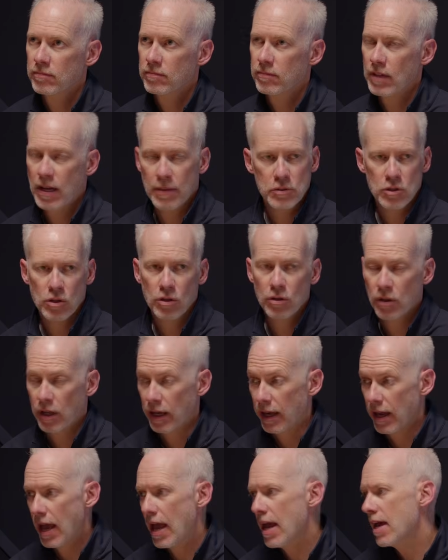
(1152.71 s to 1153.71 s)

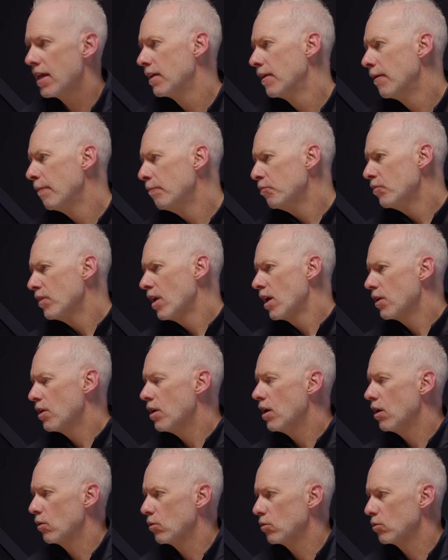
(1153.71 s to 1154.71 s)
Absolutely. And,
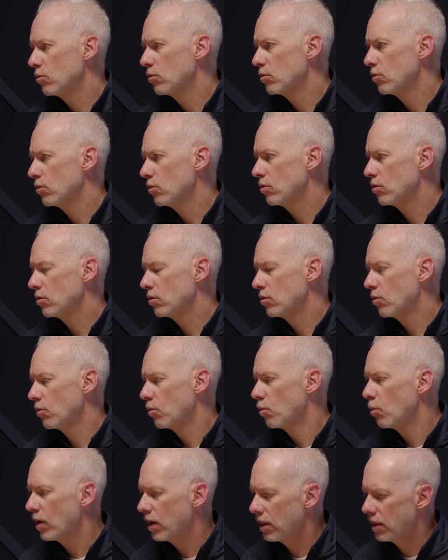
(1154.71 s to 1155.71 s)

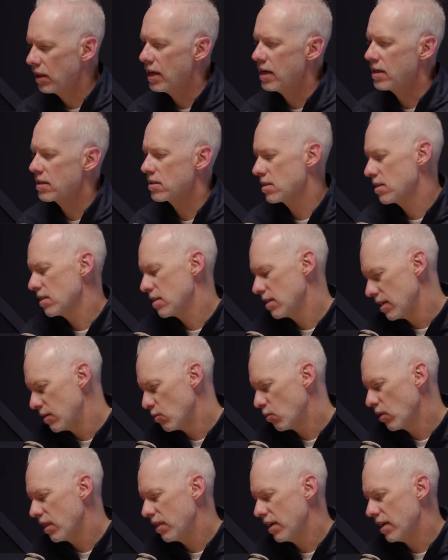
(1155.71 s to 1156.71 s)
one of
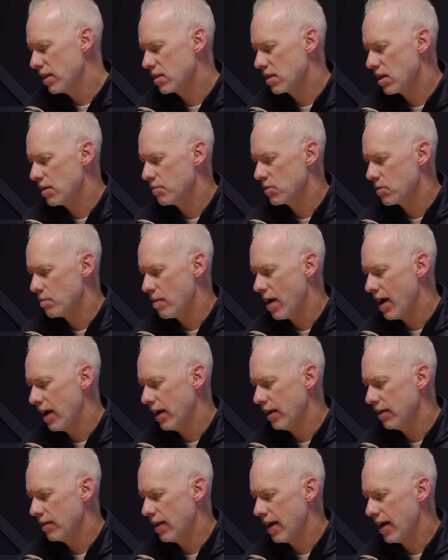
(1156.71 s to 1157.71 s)
the things comes to
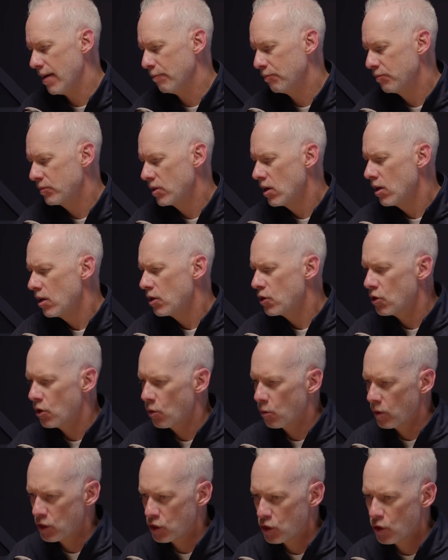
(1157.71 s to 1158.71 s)
mind that,
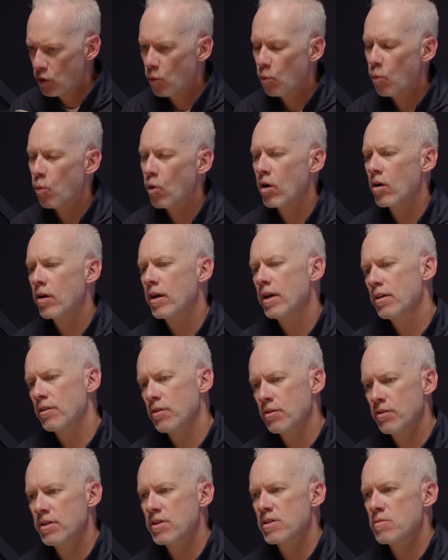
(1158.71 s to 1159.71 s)
when you're working
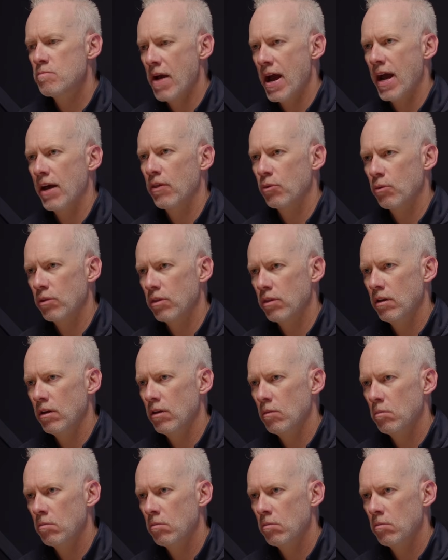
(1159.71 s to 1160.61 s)
through this math with them,